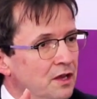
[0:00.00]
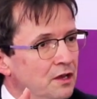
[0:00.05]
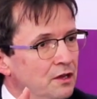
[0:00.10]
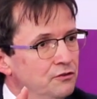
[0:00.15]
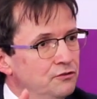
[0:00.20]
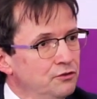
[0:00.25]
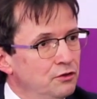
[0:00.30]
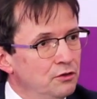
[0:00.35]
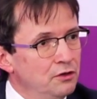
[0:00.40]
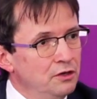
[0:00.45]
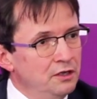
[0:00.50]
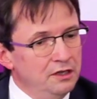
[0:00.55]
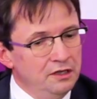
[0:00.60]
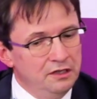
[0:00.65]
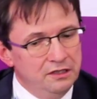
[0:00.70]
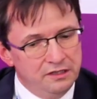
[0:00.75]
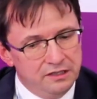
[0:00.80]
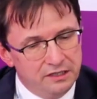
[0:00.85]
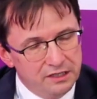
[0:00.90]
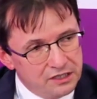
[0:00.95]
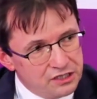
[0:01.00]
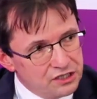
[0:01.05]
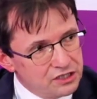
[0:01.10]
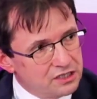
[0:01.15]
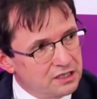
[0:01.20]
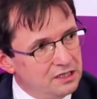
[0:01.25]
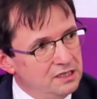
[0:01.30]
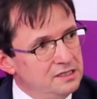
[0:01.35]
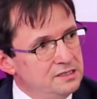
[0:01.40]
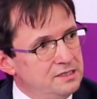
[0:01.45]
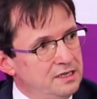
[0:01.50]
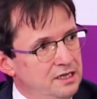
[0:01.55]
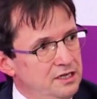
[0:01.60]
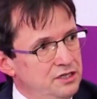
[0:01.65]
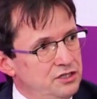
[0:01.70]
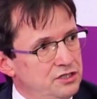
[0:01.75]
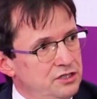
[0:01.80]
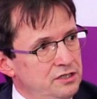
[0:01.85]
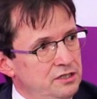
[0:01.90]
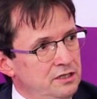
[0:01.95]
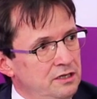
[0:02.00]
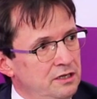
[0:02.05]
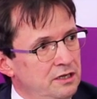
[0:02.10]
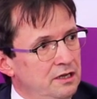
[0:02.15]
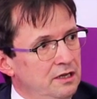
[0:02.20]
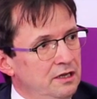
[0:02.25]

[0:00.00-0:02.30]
So digitalization